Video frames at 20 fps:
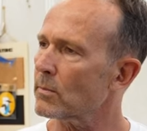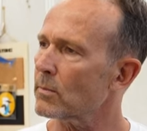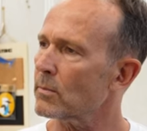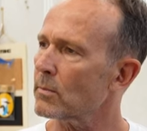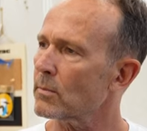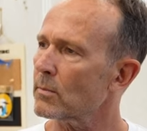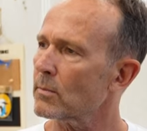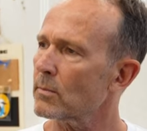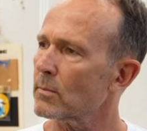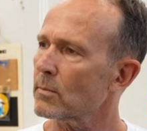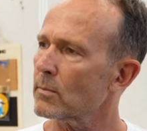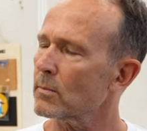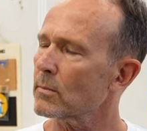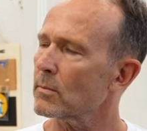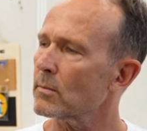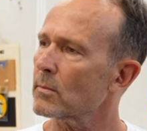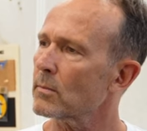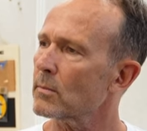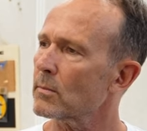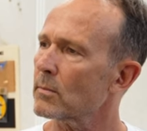
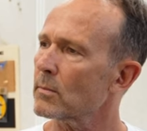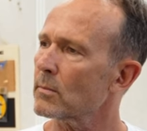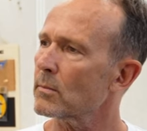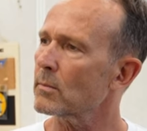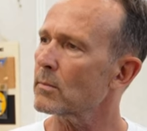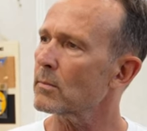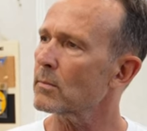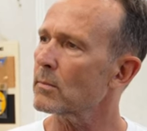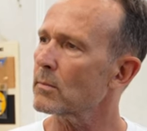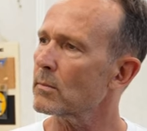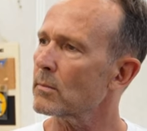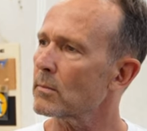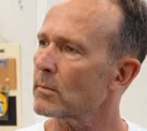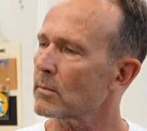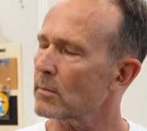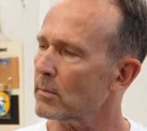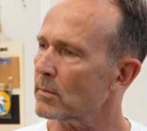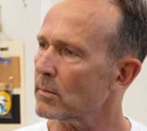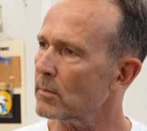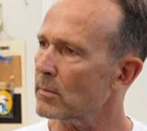
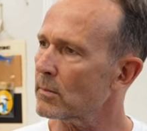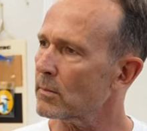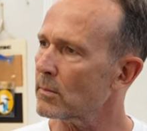This person isn't speaking.